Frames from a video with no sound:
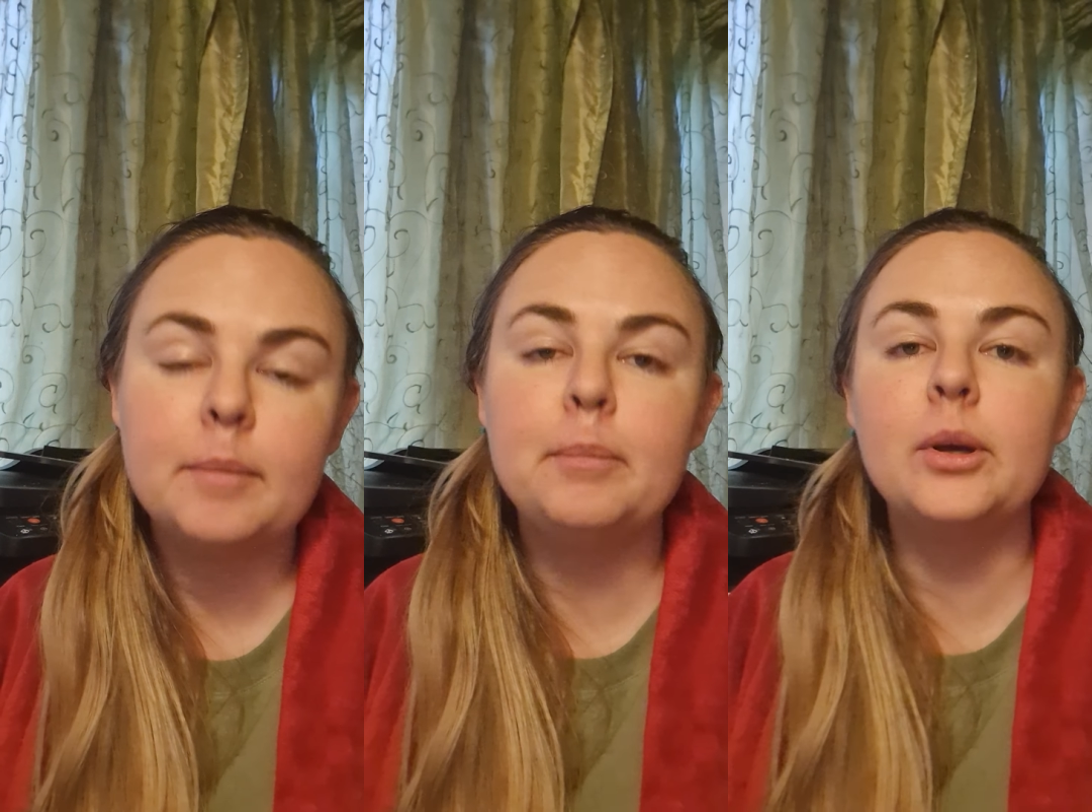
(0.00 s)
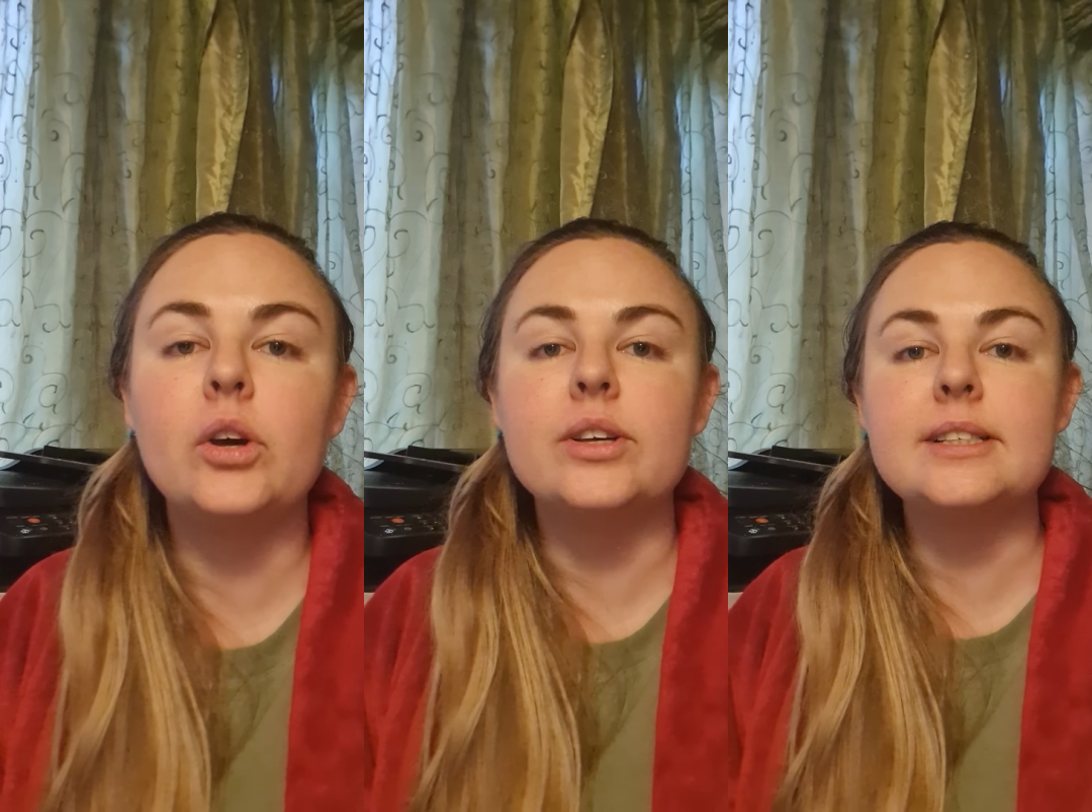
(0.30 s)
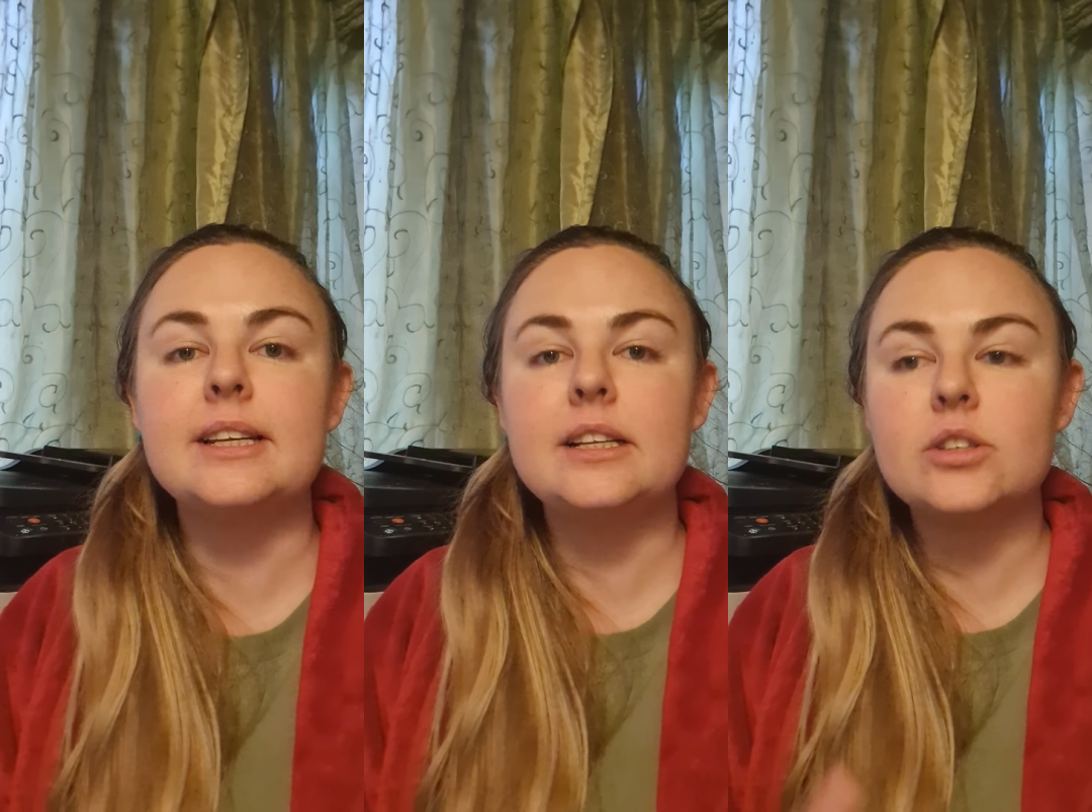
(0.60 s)

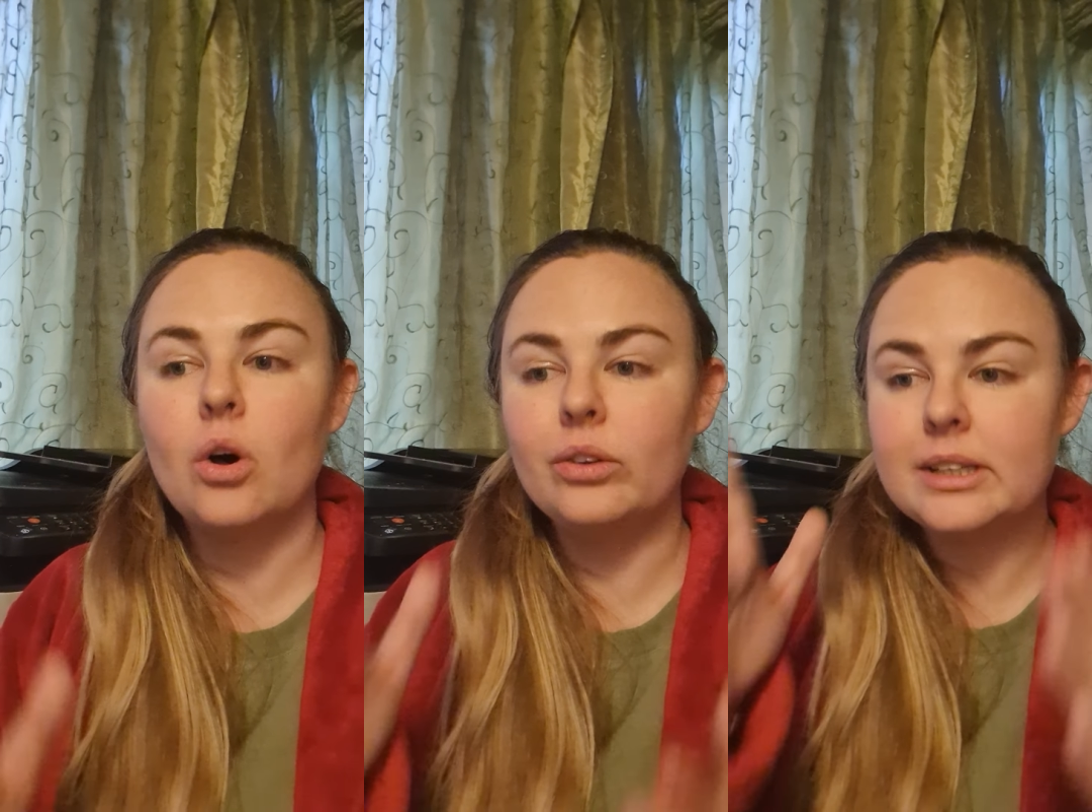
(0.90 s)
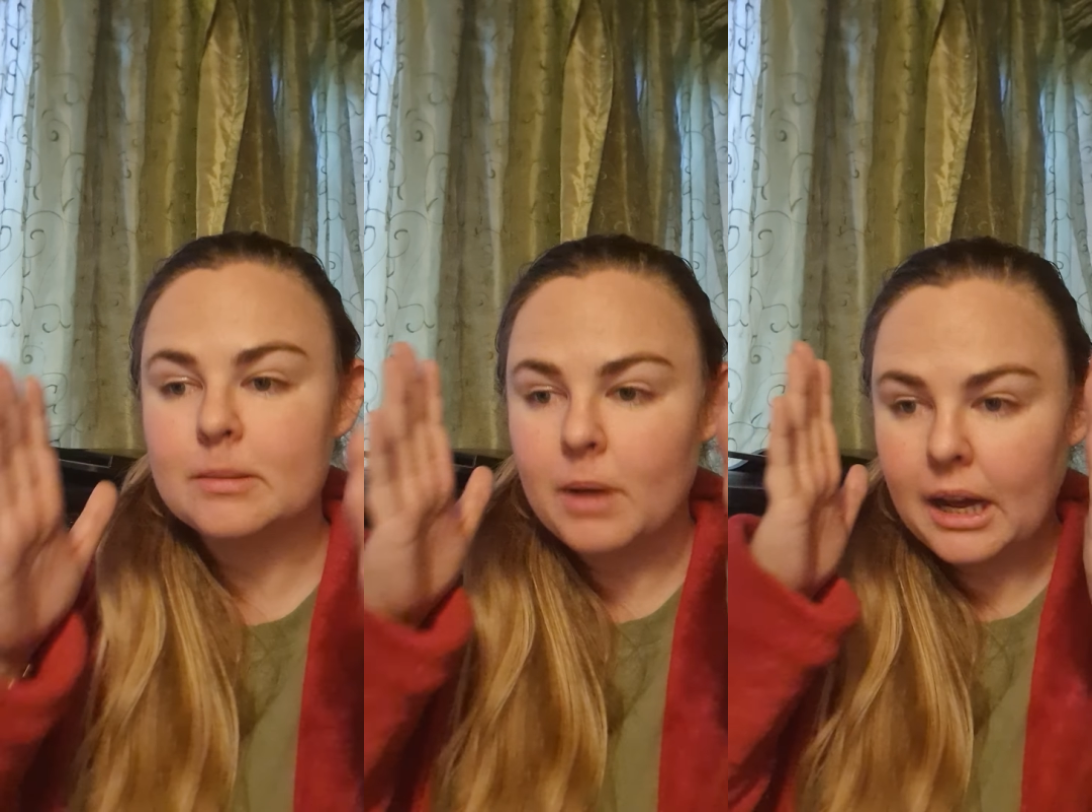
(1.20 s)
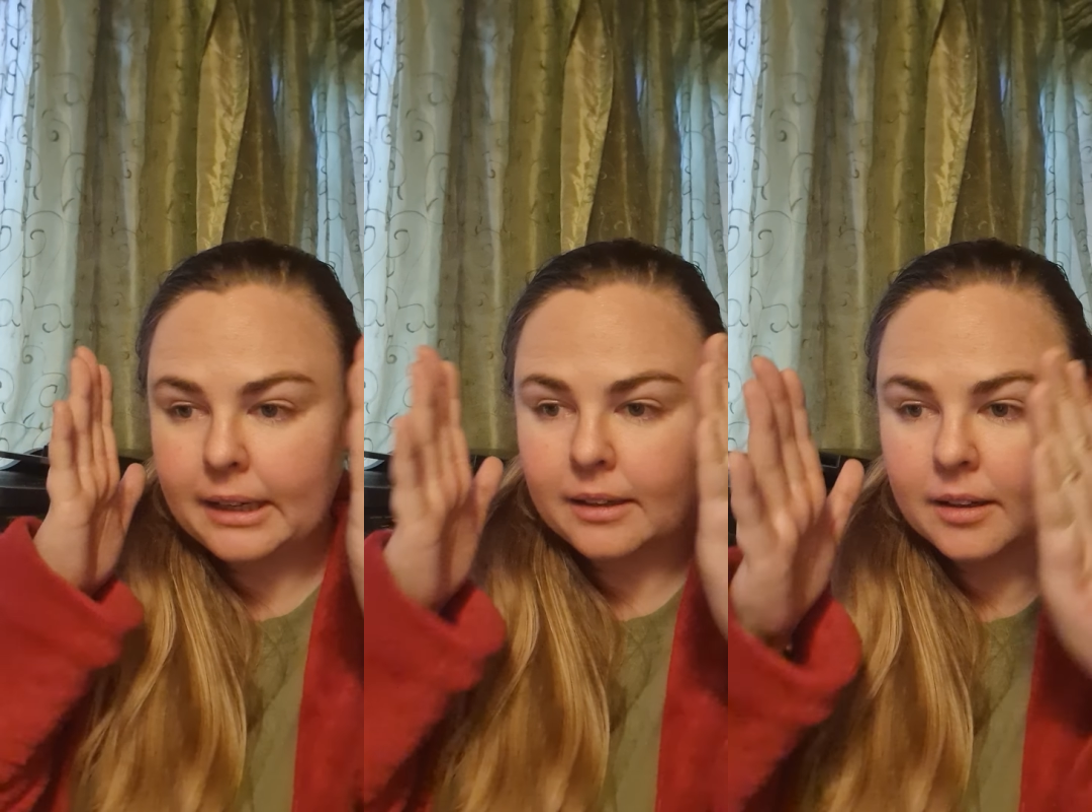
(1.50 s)
Because he told his
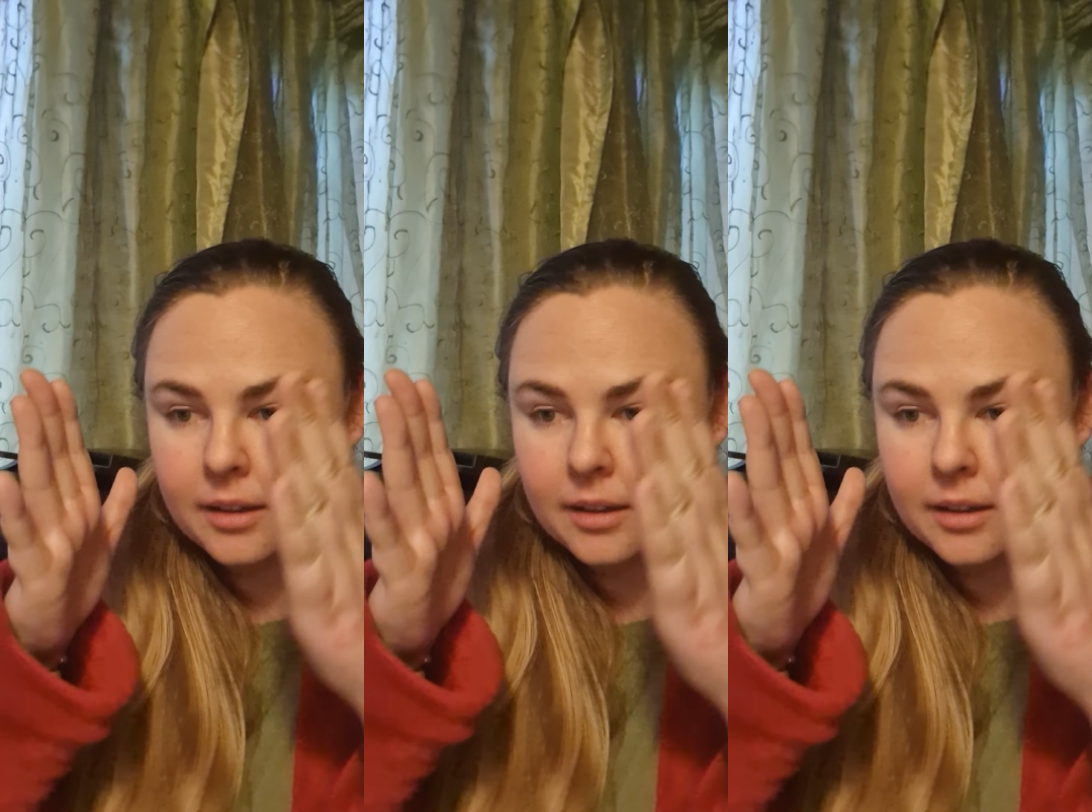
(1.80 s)
mind